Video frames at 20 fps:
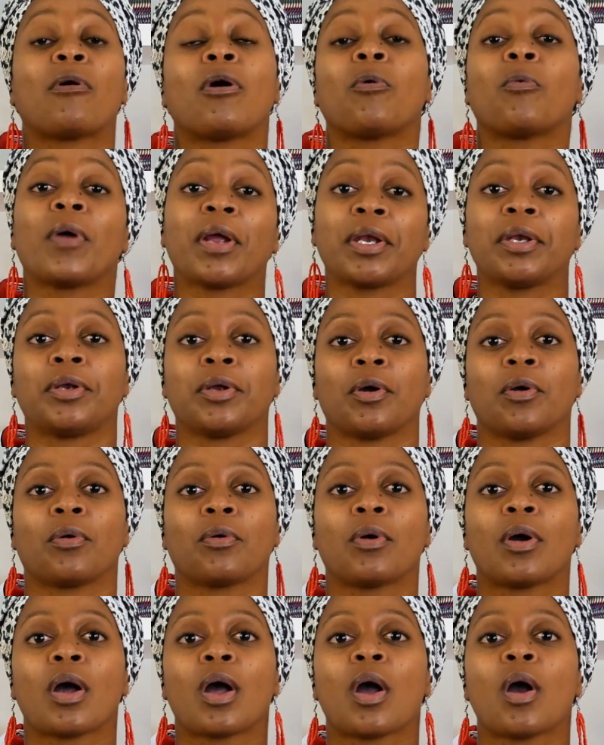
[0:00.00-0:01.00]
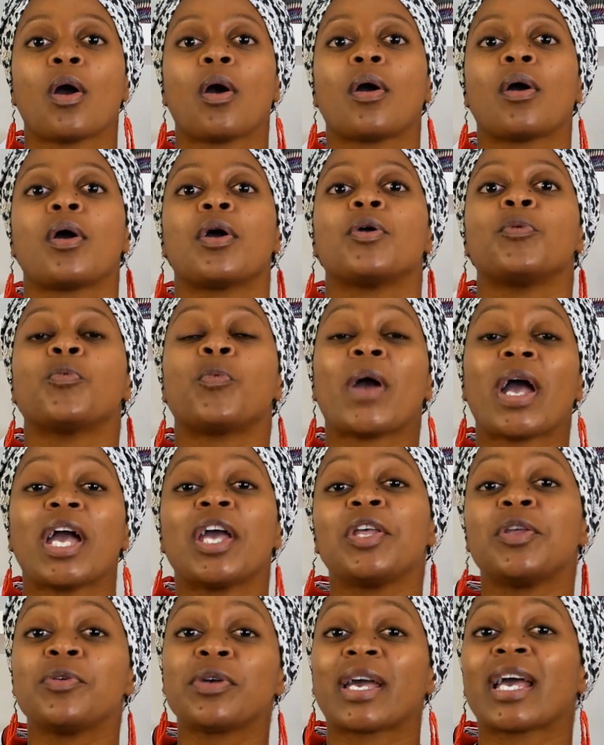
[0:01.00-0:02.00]
window where
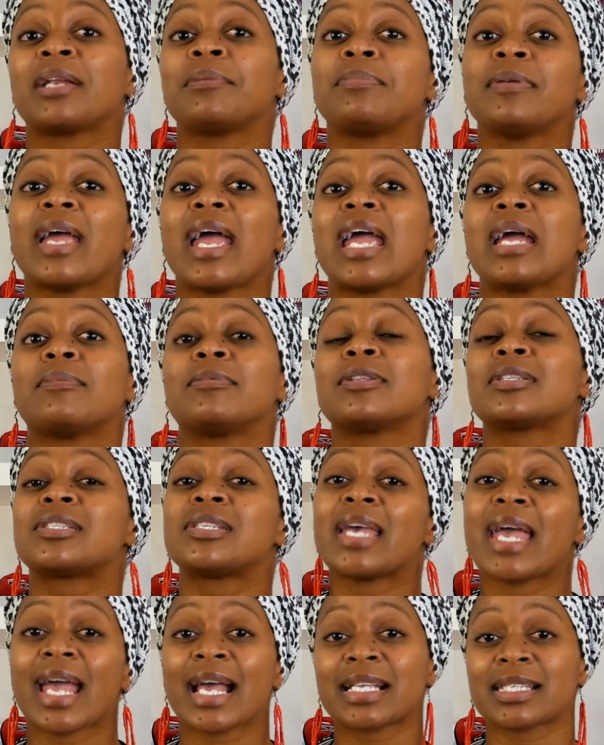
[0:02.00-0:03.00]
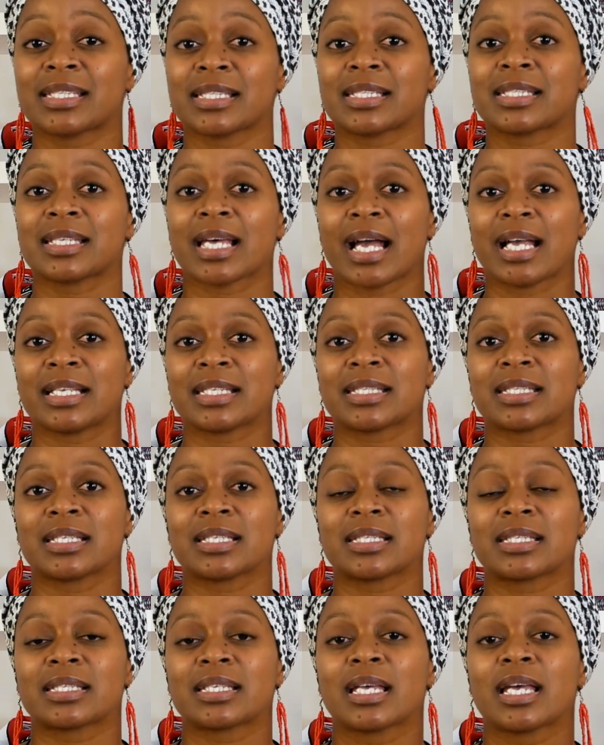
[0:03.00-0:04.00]
you can be able to exercise
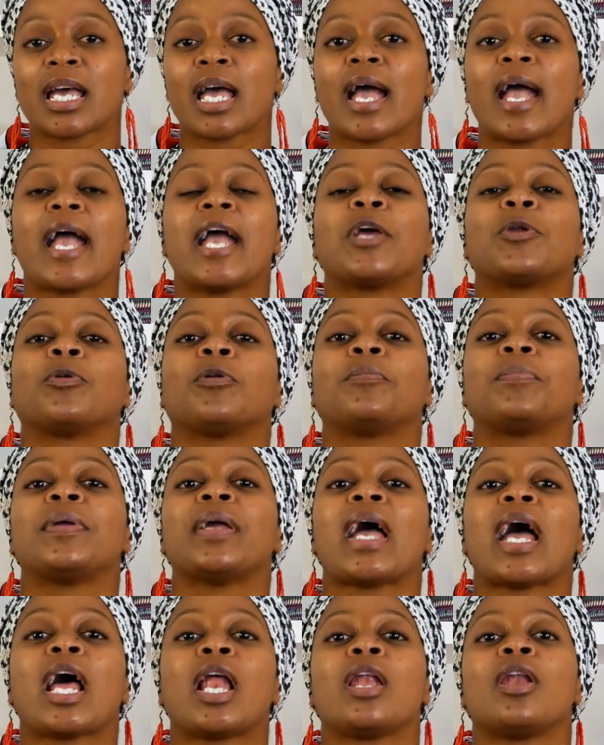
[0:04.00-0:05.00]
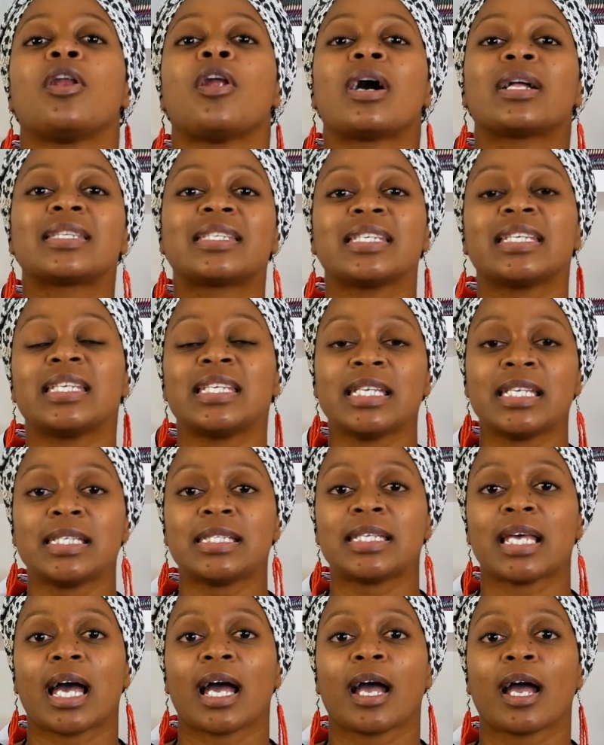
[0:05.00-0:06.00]
this, it will be a lot
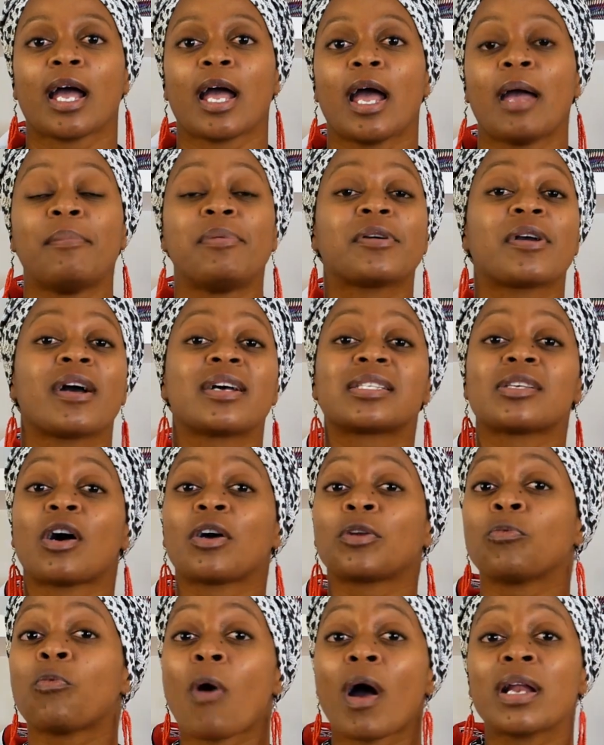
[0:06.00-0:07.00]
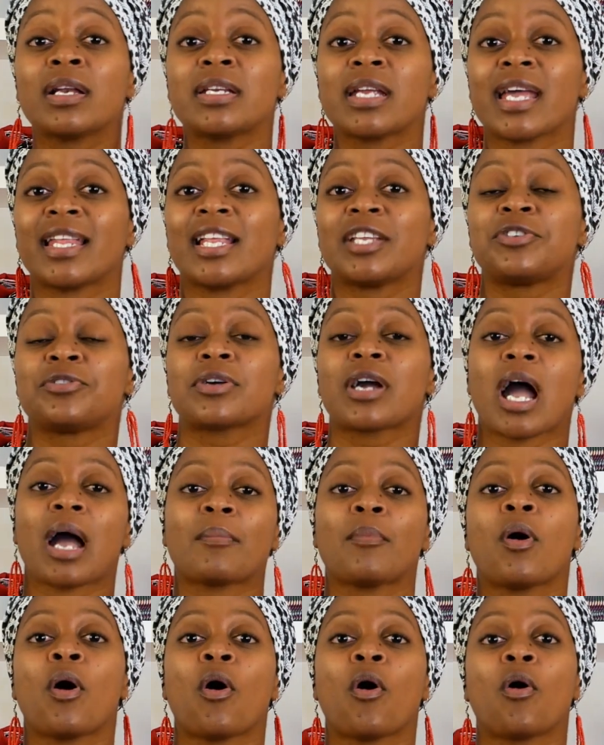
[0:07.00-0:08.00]
easier, because on one day that you come
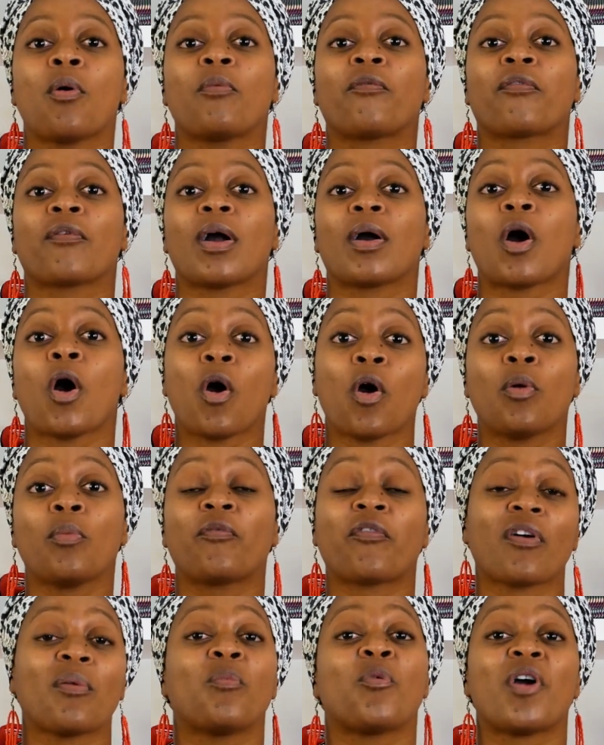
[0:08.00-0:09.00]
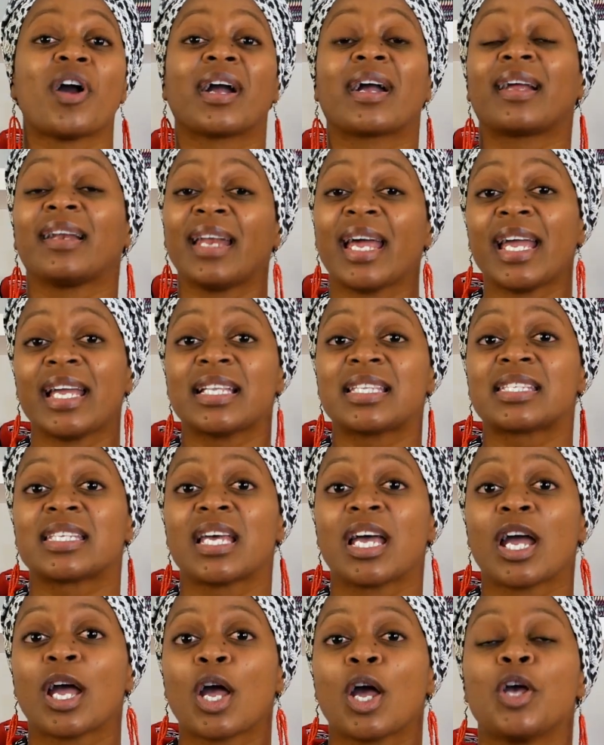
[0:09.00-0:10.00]
home from work late,
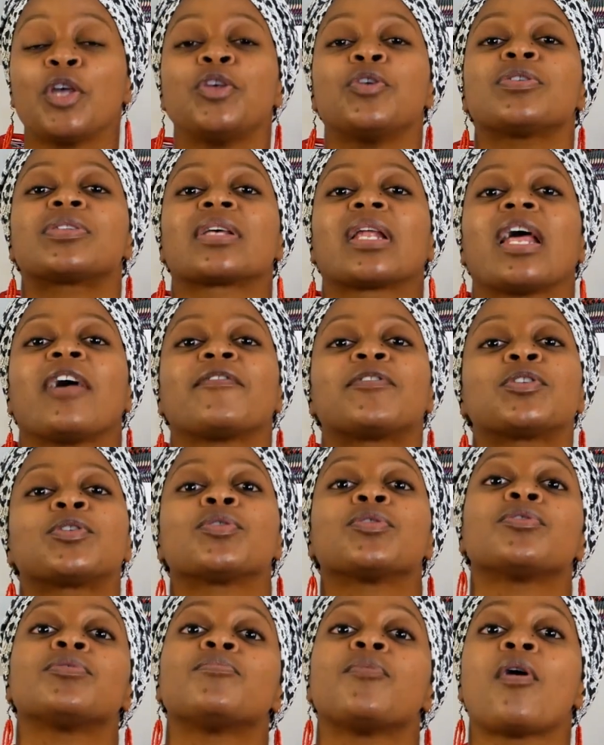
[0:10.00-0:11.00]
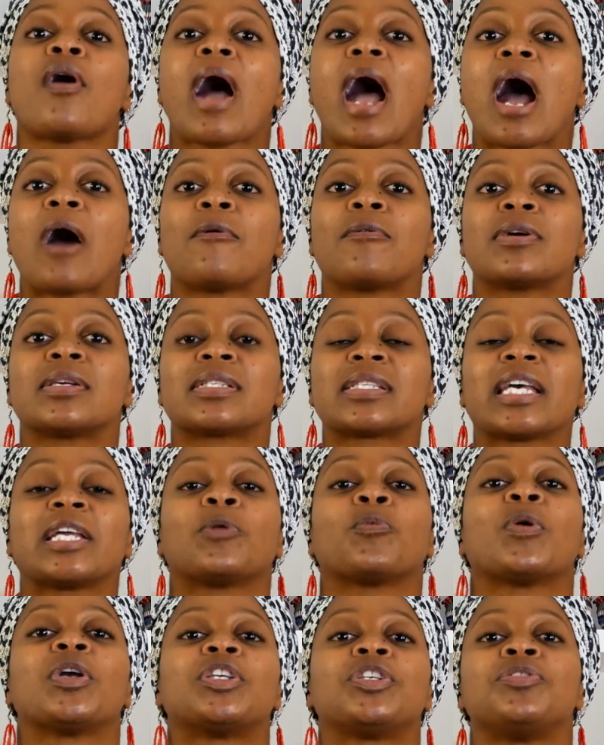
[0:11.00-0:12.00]
you still have 2 more hours in
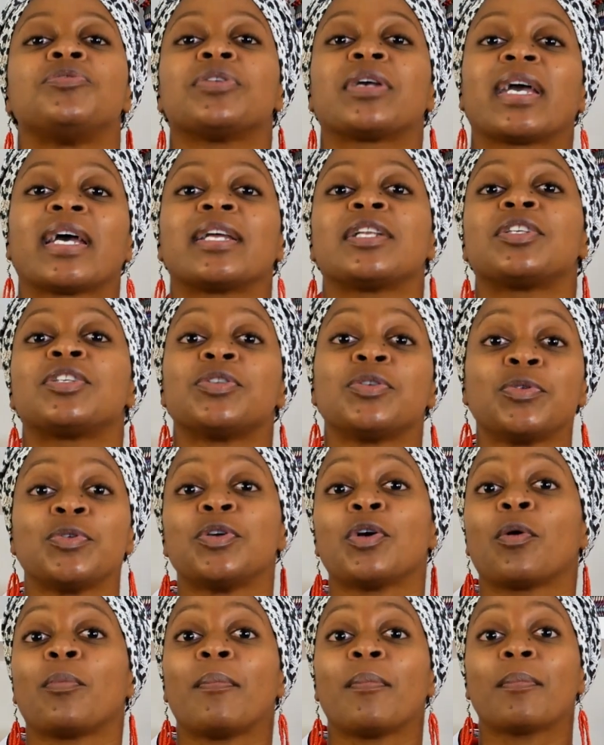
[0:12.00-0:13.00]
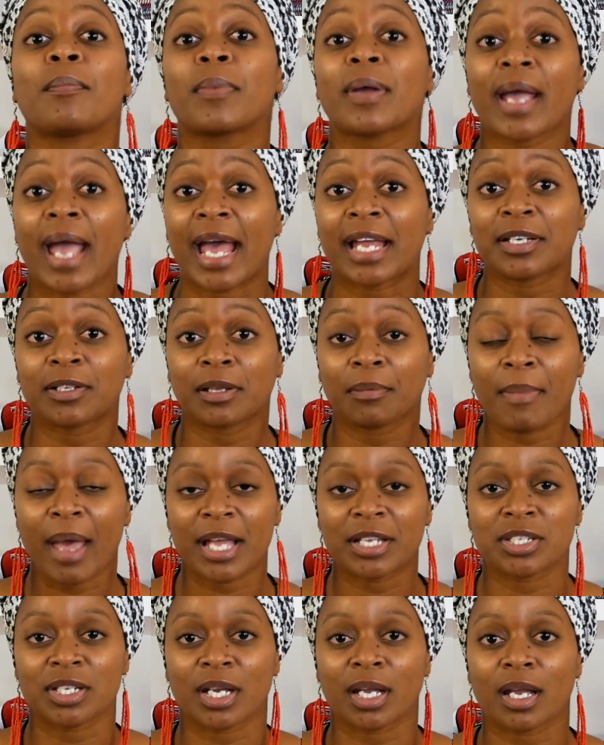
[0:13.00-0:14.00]
which you can do your candle
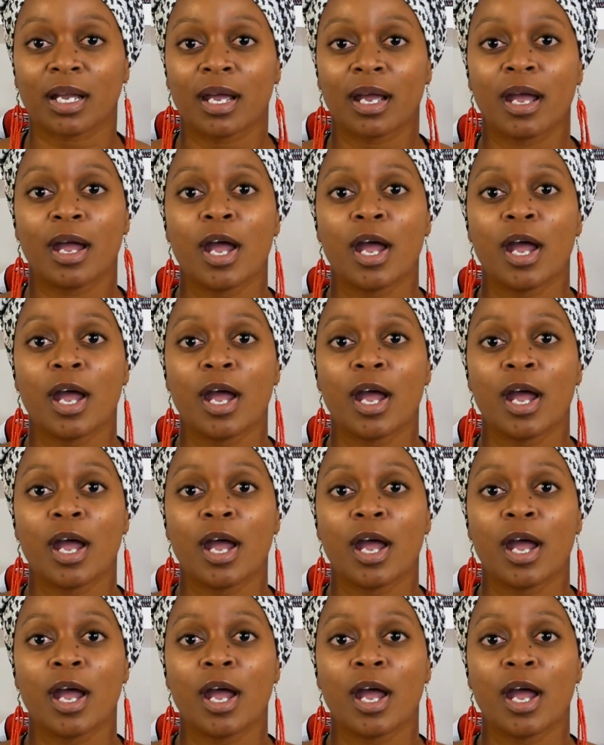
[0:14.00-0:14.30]
magic.